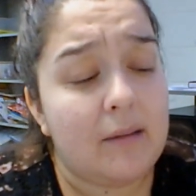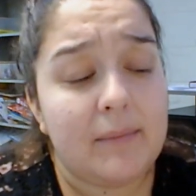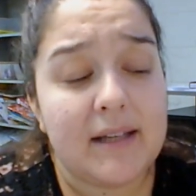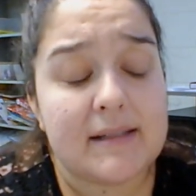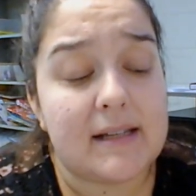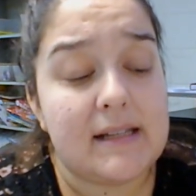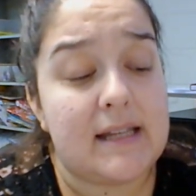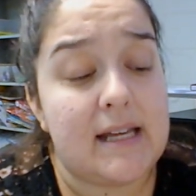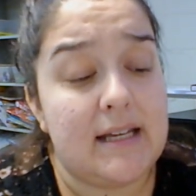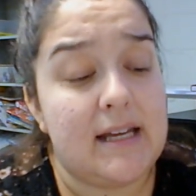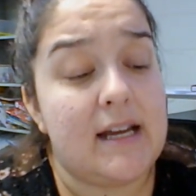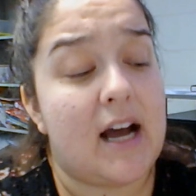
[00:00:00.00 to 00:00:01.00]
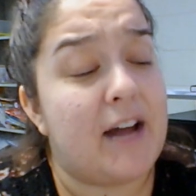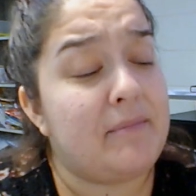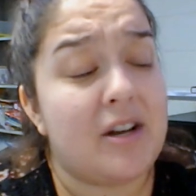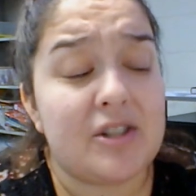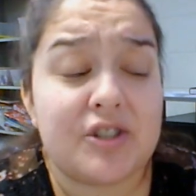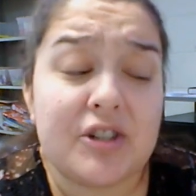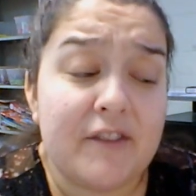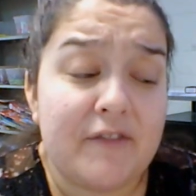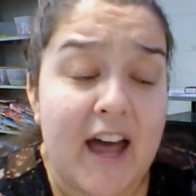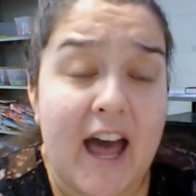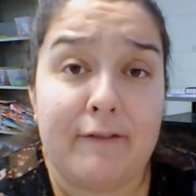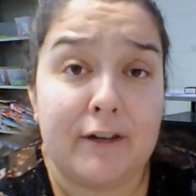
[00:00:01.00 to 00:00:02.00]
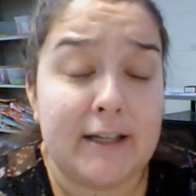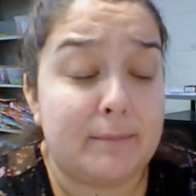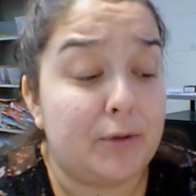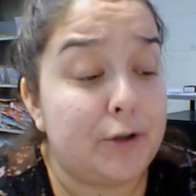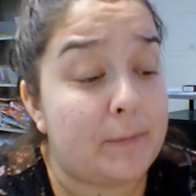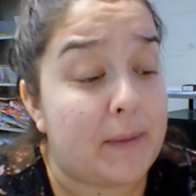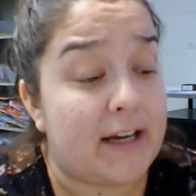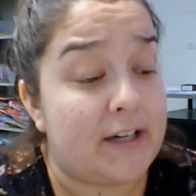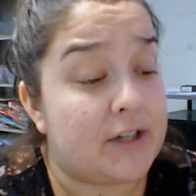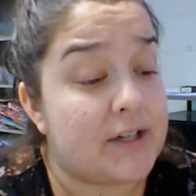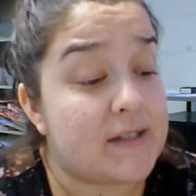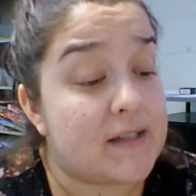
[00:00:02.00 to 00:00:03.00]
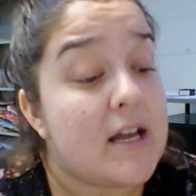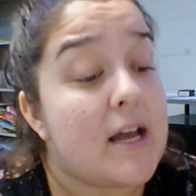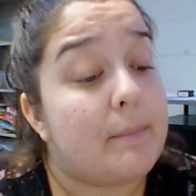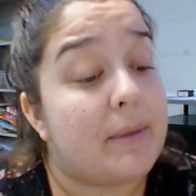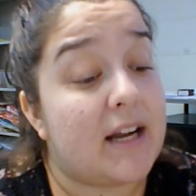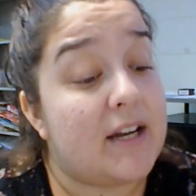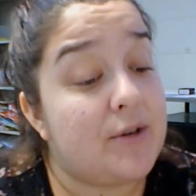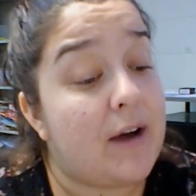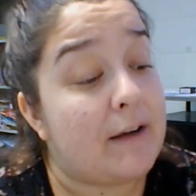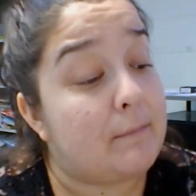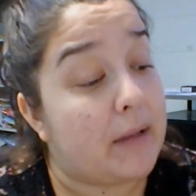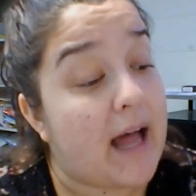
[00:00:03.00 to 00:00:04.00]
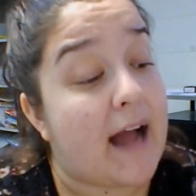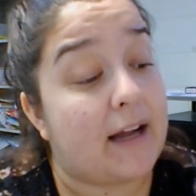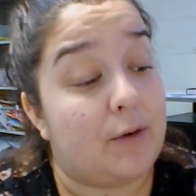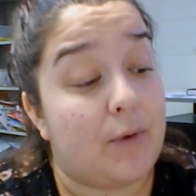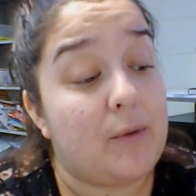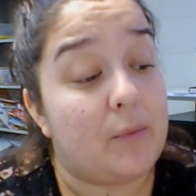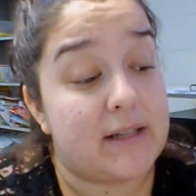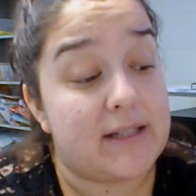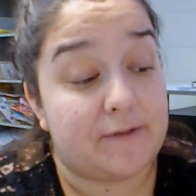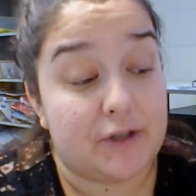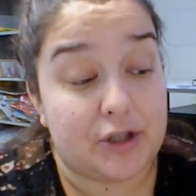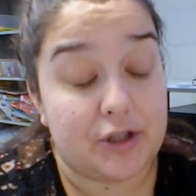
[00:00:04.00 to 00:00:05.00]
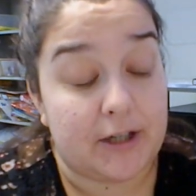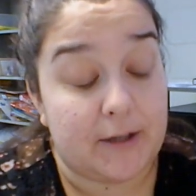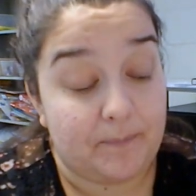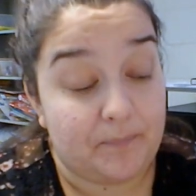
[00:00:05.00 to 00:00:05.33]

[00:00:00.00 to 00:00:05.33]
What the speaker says: He said, thinking, I'm not sure if I have any blue binders, but I do have black and red ones for sure.